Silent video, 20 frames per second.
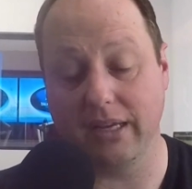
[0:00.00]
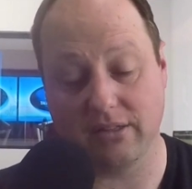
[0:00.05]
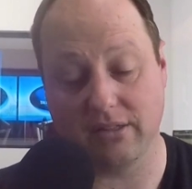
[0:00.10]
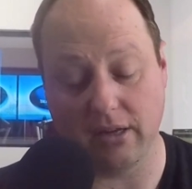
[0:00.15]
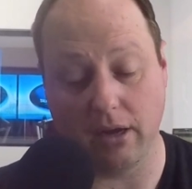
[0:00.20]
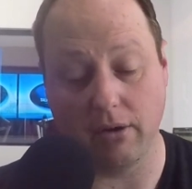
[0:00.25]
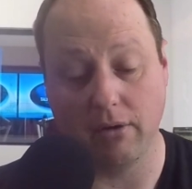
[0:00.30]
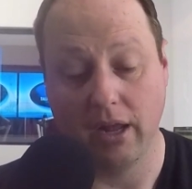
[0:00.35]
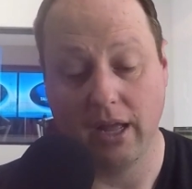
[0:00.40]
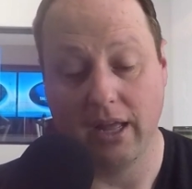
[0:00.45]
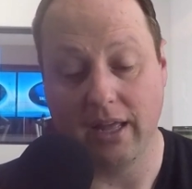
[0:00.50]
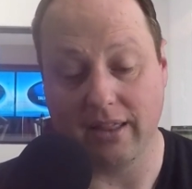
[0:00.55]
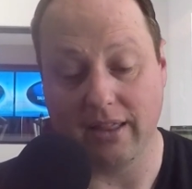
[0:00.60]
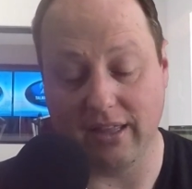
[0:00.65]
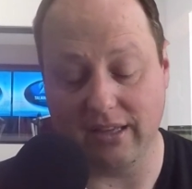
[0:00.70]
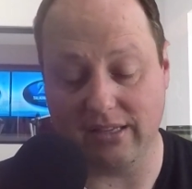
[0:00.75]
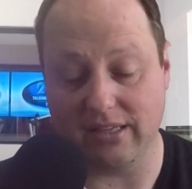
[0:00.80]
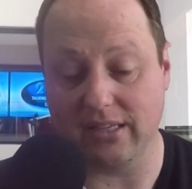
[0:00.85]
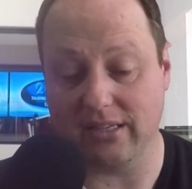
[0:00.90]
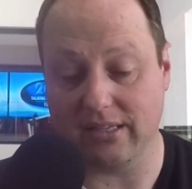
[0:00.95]
So
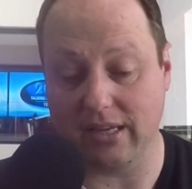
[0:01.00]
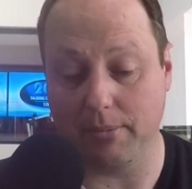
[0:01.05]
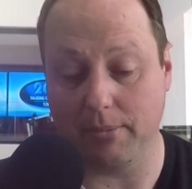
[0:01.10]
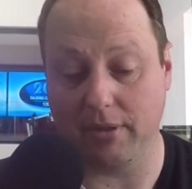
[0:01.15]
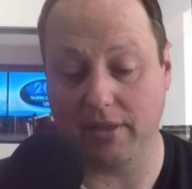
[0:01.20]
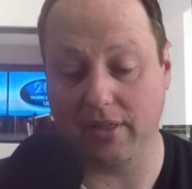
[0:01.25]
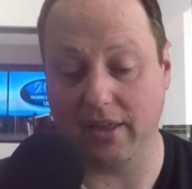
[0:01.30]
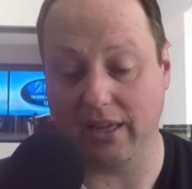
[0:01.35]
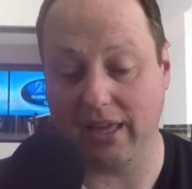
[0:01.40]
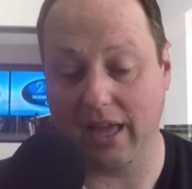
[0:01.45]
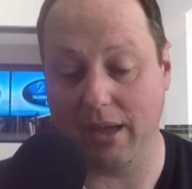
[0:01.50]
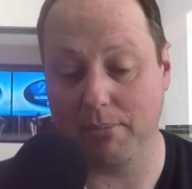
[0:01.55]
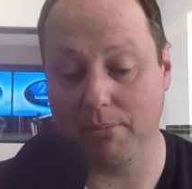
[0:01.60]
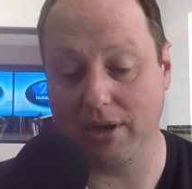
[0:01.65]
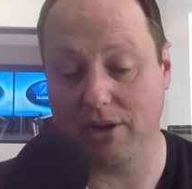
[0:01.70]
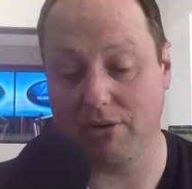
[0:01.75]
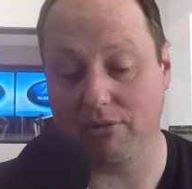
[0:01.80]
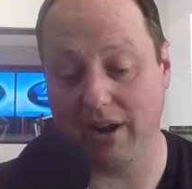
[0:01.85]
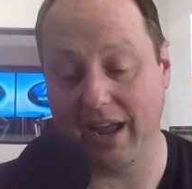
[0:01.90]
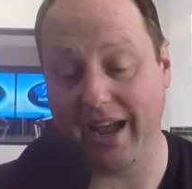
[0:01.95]
this is something that can be
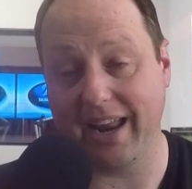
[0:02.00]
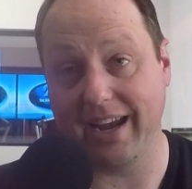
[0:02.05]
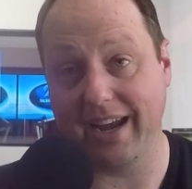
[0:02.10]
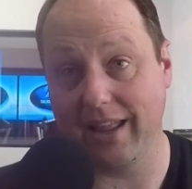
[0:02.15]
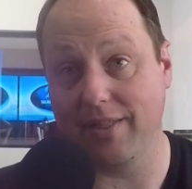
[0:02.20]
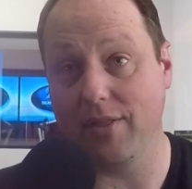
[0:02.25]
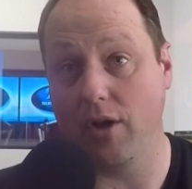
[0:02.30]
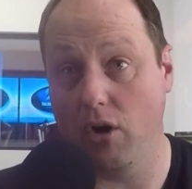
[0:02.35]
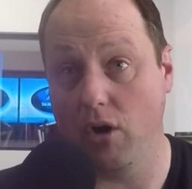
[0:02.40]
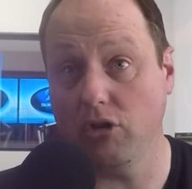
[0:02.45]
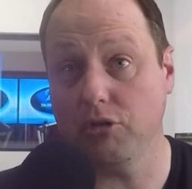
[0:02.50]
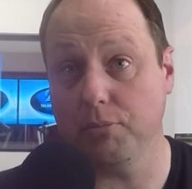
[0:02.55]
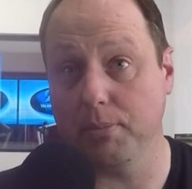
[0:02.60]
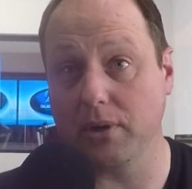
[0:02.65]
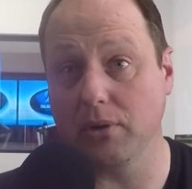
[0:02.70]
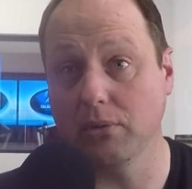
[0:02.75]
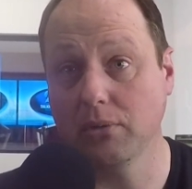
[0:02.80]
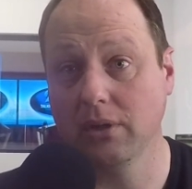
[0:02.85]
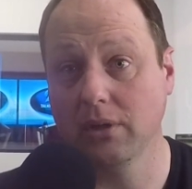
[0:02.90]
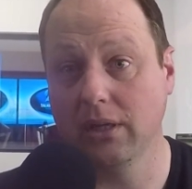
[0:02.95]
created in the
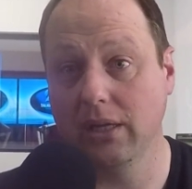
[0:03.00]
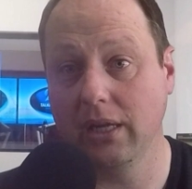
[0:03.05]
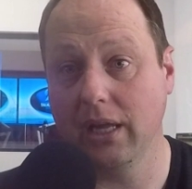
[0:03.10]
hospital.